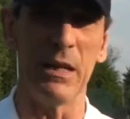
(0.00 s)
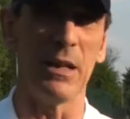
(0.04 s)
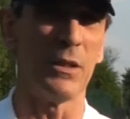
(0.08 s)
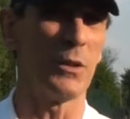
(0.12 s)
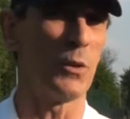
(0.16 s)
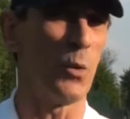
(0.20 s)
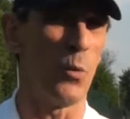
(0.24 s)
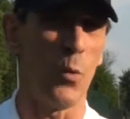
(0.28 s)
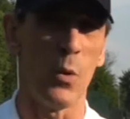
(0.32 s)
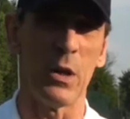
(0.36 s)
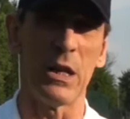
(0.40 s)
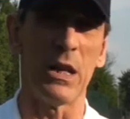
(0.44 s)
a
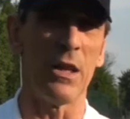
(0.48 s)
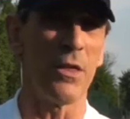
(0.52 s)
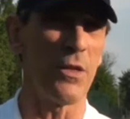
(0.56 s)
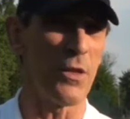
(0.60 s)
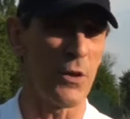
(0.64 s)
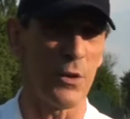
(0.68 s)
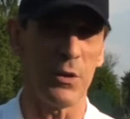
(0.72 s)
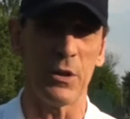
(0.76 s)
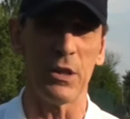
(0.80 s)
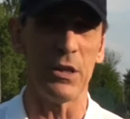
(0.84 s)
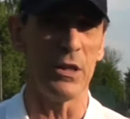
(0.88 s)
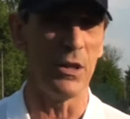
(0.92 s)
20,
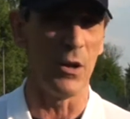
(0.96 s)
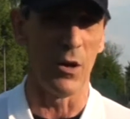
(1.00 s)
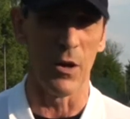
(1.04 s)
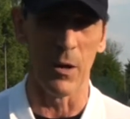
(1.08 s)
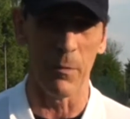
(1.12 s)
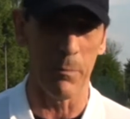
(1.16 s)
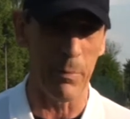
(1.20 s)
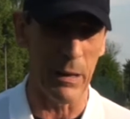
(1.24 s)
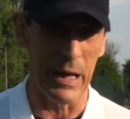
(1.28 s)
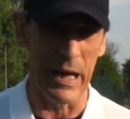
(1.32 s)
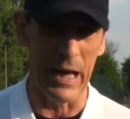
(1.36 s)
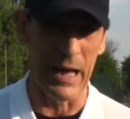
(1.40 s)
30
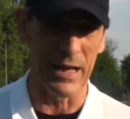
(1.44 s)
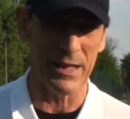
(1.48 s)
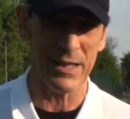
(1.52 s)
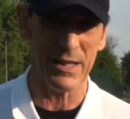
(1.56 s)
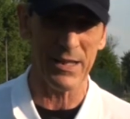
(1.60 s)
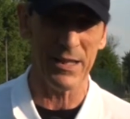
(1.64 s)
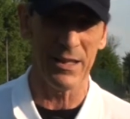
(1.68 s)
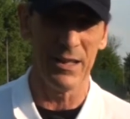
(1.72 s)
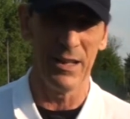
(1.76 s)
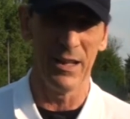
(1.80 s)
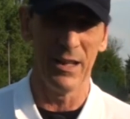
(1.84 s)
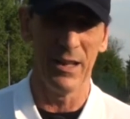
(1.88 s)
yard
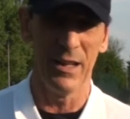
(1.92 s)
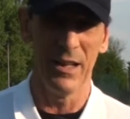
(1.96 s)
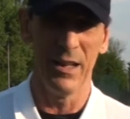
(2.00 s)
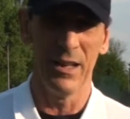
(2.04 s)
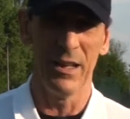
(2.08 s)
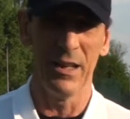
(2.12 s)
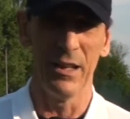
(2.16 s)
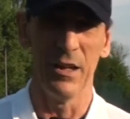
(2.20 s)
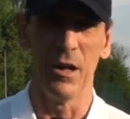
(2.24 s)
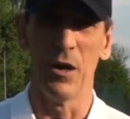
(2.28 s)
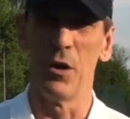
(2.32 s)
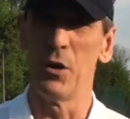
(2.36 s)
pass.
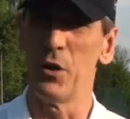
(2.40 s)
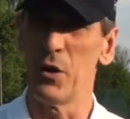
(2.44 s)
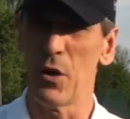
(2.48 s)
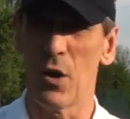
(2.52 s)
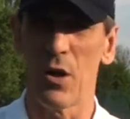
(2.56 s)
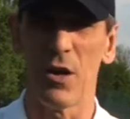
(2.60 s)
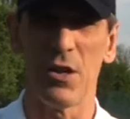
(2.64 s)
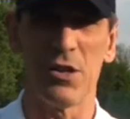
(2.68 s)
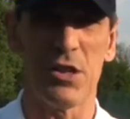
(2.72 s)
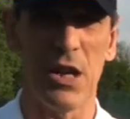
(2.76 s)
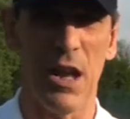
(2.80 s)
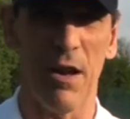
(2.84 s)
You know,
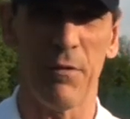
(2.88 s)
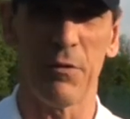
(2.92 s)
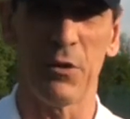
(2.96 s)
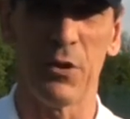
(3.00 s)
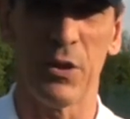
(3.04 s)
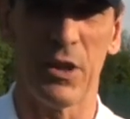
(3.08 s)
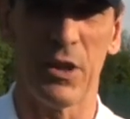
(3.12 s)
yards after